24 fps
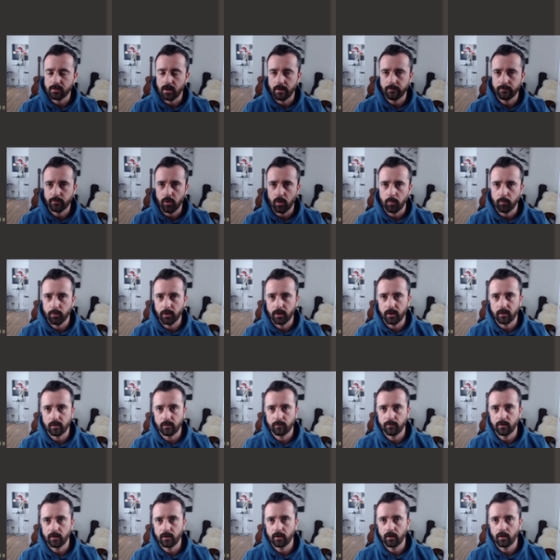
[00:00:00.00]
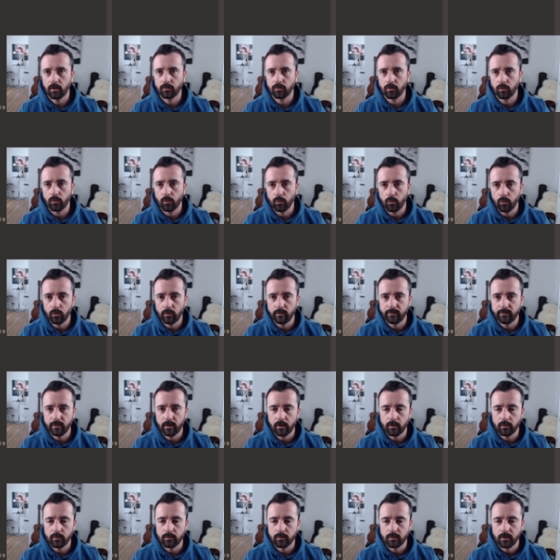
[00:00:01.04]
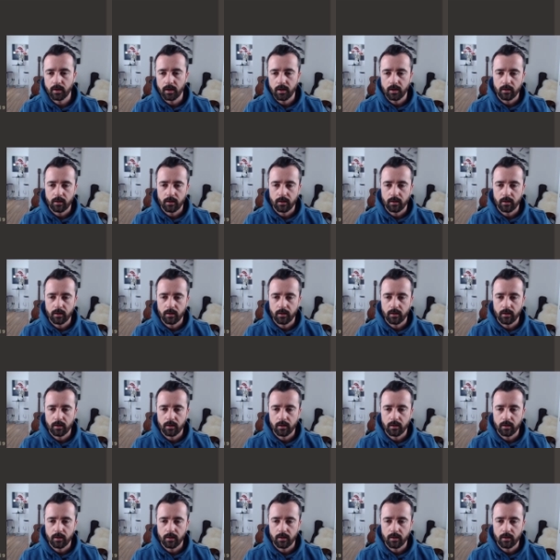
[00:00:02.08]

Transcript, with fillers: I've got beginner videos on all of those.